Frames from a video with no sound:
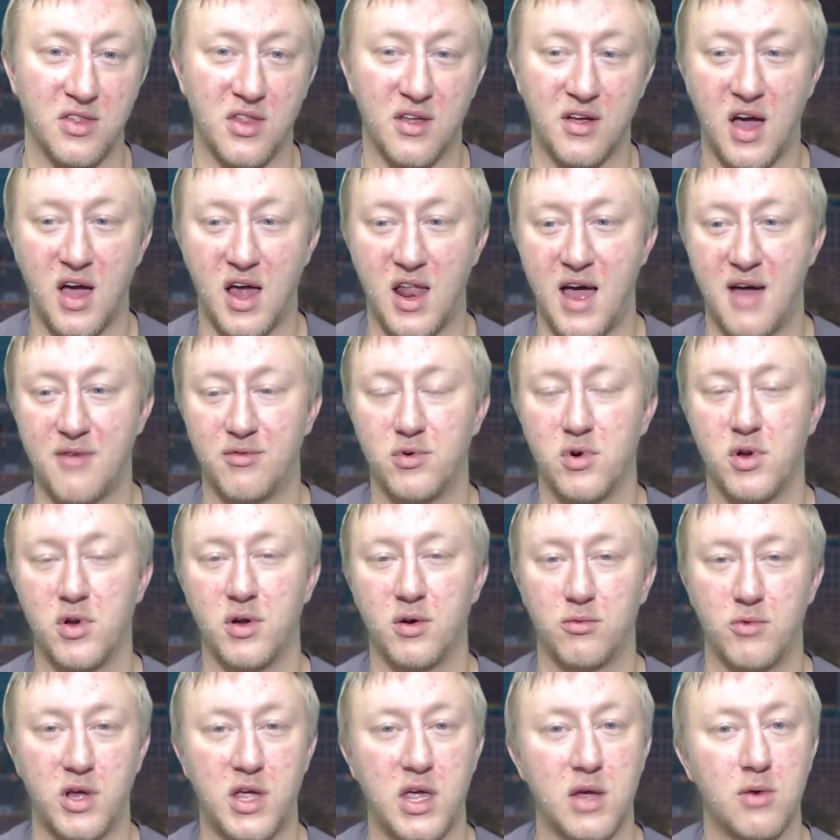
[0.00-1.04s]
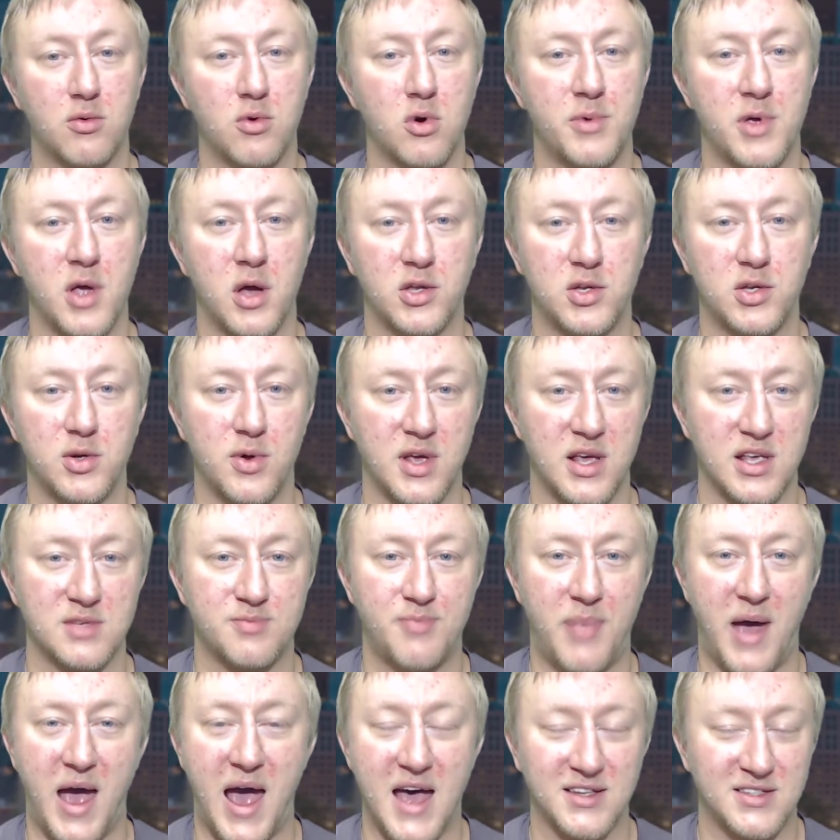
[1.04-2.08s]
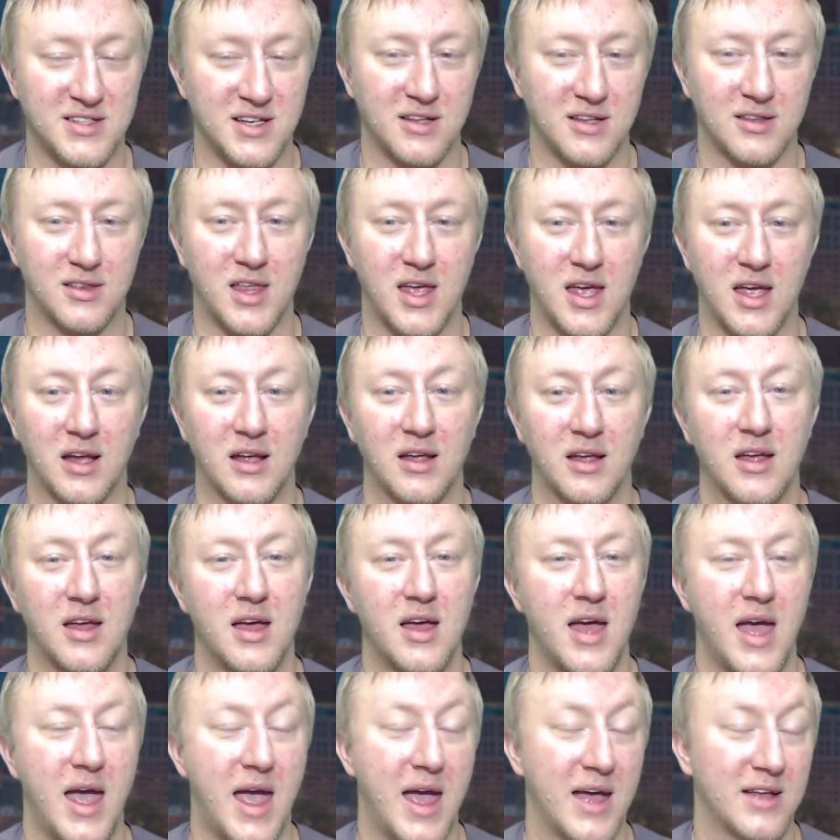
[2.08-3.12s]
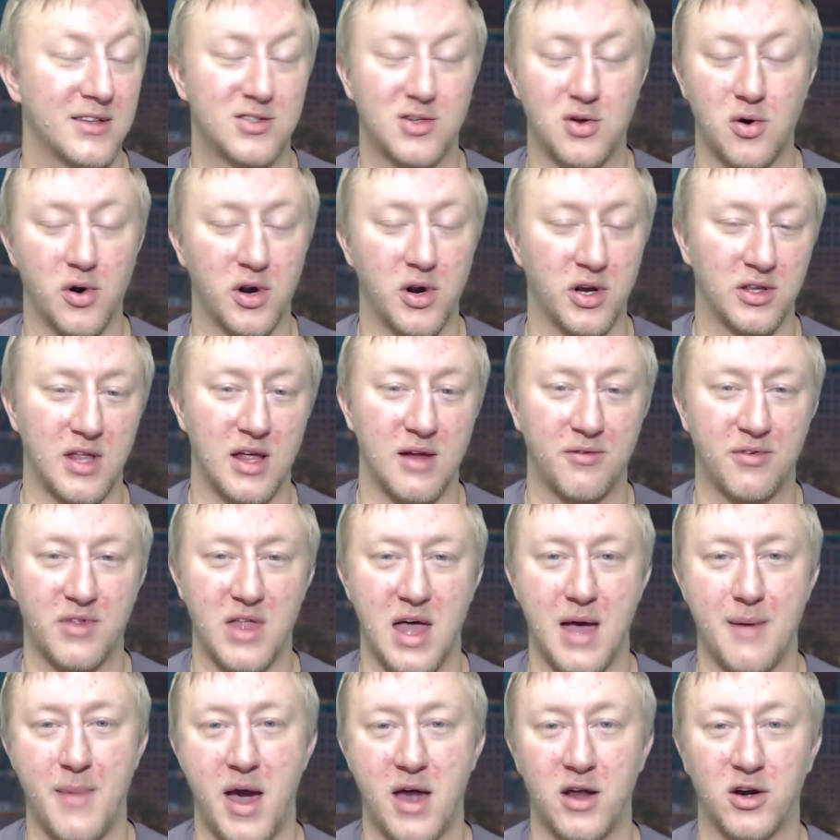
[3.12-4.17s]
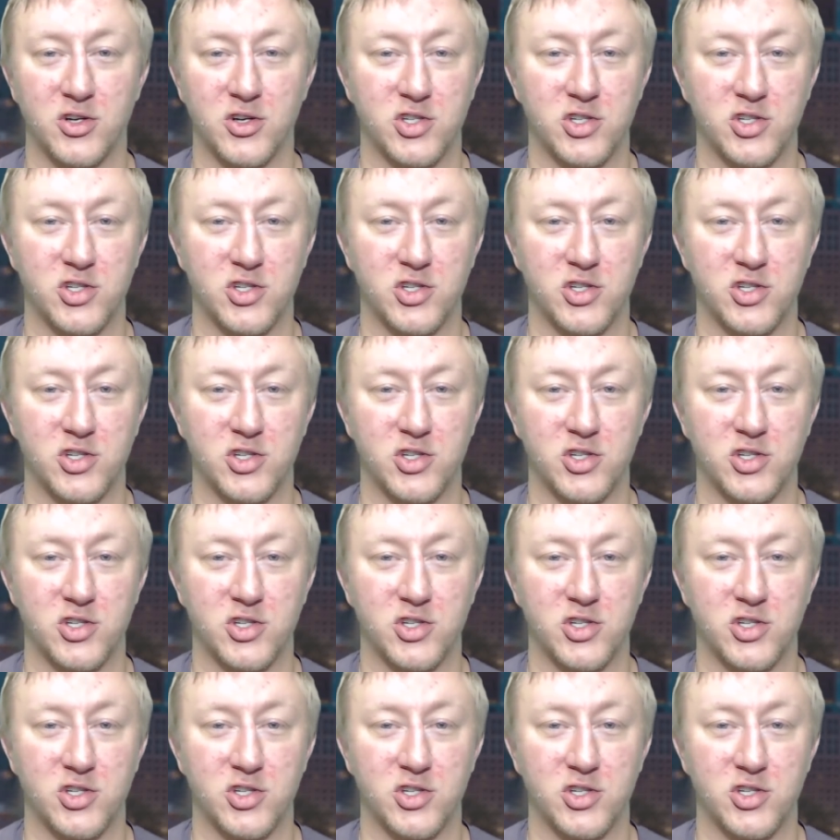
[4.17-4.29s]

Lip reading: They've got to have Ricky Rubio doing his passing thing and scoring thing for that matter.